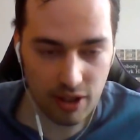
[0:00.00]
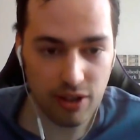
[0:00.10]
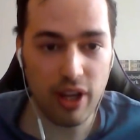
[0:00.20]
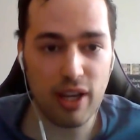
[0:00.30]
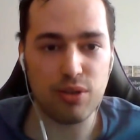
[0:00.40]

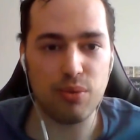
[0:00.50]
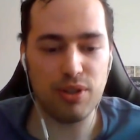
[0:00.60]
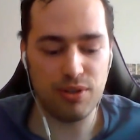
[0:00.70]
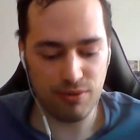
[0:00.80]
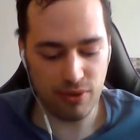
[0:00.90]
The last
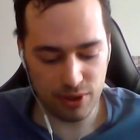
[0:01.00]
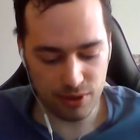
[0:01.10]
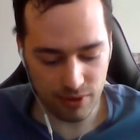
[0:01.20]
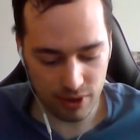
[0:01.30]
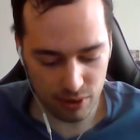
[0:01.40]
question for this
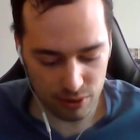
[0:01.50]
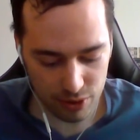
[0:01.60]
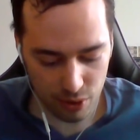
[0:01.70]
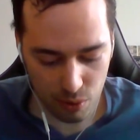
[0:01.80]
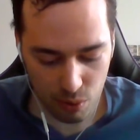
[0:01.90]
video.
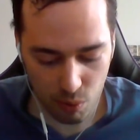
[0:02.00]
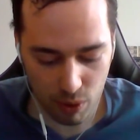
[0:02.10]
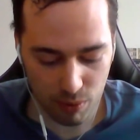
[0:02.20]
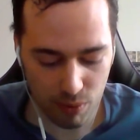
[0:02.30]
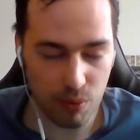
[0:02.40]
So
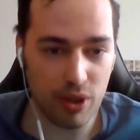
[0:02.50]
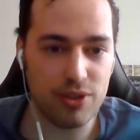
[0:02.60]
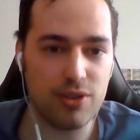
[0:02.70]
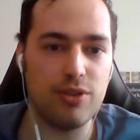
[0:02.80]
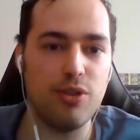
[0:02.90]

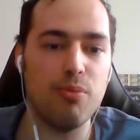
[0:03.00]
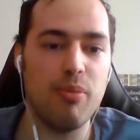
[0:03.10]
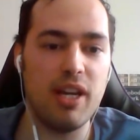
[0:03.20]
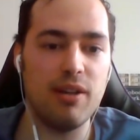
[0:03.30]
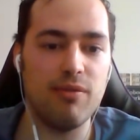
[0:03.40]
what's your
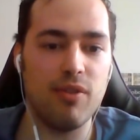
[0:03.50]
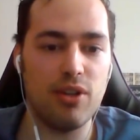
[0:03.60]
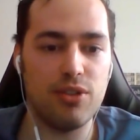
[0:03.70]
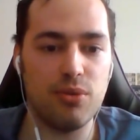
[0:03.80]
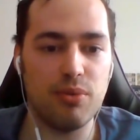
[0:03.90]
main
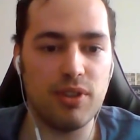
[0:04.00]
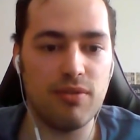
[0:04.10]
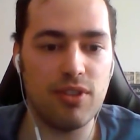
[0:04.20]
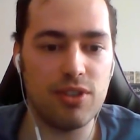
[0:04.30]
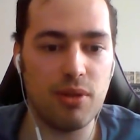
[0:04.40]
advice you would
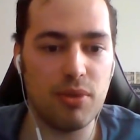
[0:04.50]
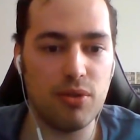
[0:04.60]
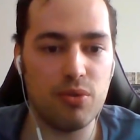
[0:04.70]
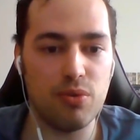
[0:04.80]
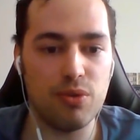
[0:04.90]
give to someone
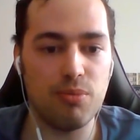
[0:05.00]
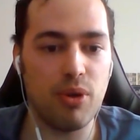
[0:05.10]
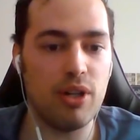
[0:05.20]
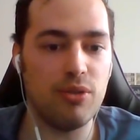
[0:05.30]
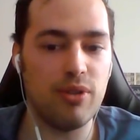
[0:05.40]
who's
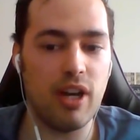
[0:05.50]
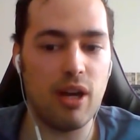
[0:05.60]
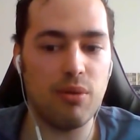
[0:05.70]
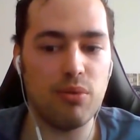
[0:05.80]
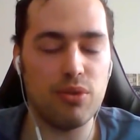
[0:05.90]
brand new to
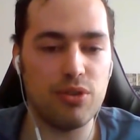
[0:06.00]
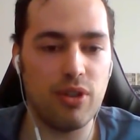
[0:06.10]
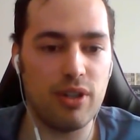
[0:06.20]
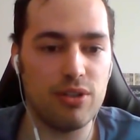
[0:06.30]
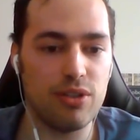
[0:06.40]
AdWords
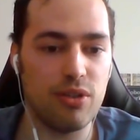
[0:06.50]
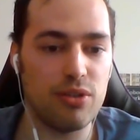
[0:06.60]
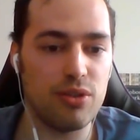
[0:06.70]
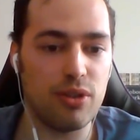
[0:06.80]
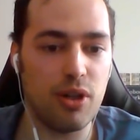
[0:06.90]
trying to start?
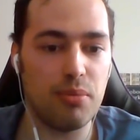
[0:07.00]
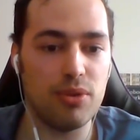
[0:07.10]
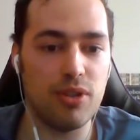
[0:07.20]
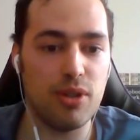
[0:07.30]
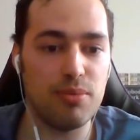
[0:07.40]
So a couple
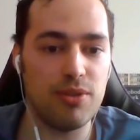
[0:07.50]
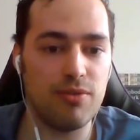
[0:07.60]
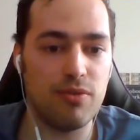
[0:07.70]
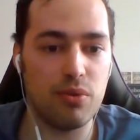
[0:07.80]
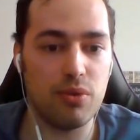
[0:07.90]

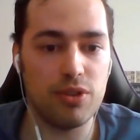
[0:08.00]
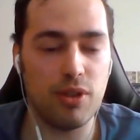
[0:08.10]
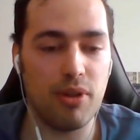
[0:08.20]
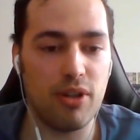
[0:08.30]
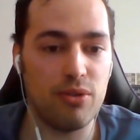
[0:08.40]
tips for
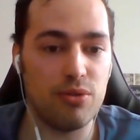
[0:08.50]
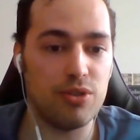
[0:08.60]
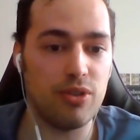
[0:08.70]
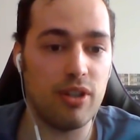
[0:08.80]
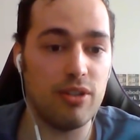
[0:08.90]
somebody who's
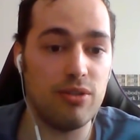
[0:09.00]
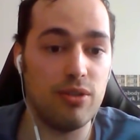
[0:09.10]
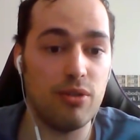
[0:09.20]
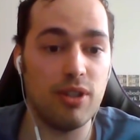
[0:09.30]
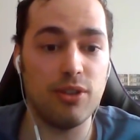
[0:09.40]
trying to,
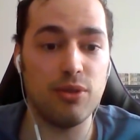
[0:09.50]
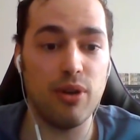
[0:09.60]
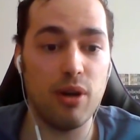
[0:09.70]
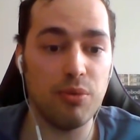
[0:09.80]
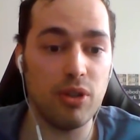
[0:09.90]
hit the
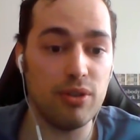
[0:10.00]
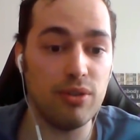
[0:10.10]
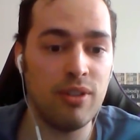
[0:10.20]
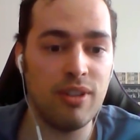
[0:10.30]
ground running.